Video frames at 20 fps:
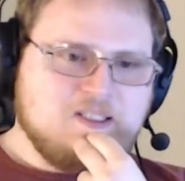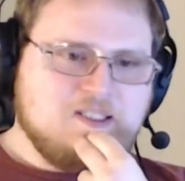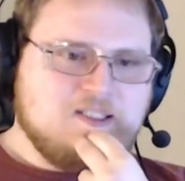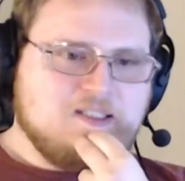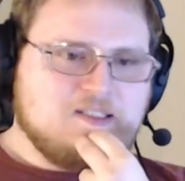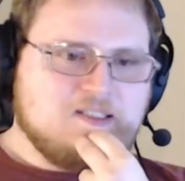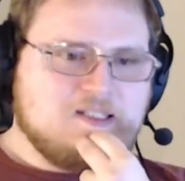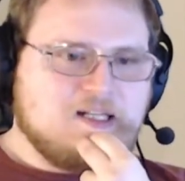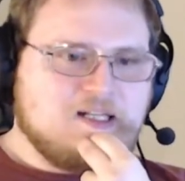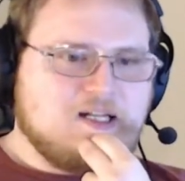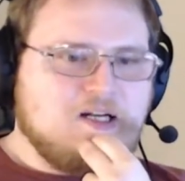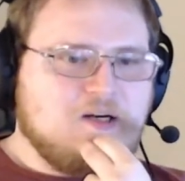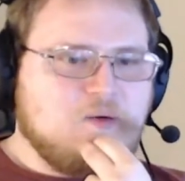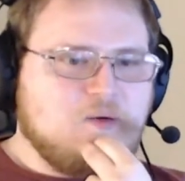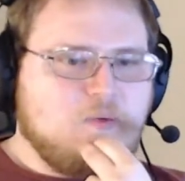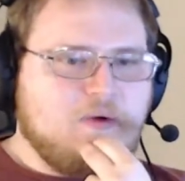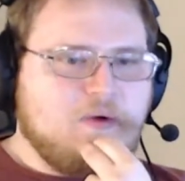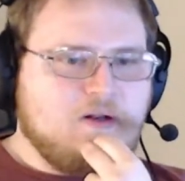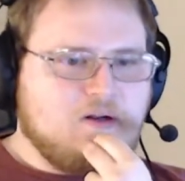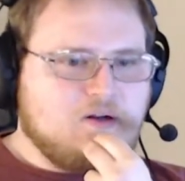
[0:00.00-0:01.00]
It's like a
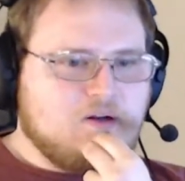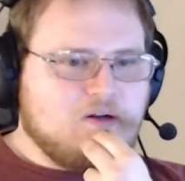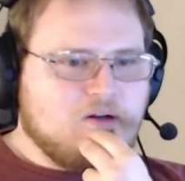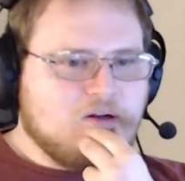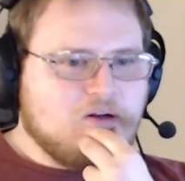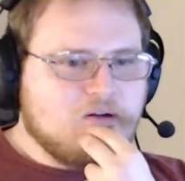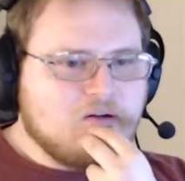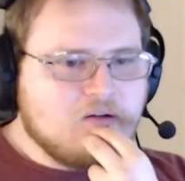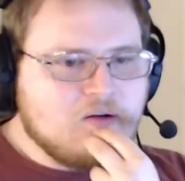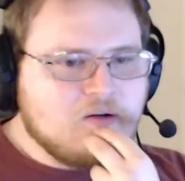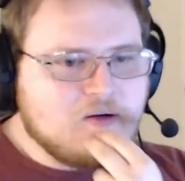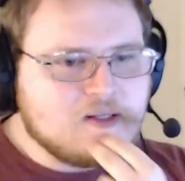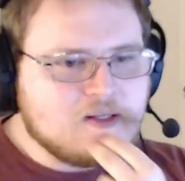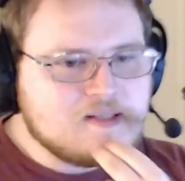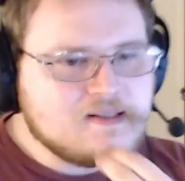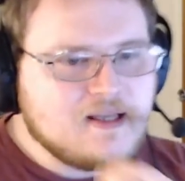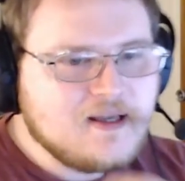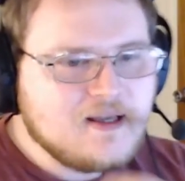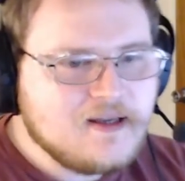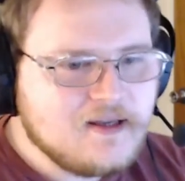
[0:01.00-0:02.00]
winner.
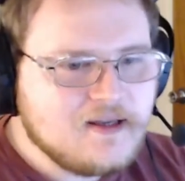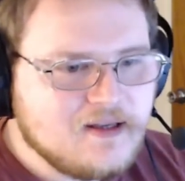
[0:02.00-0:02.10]
What's that?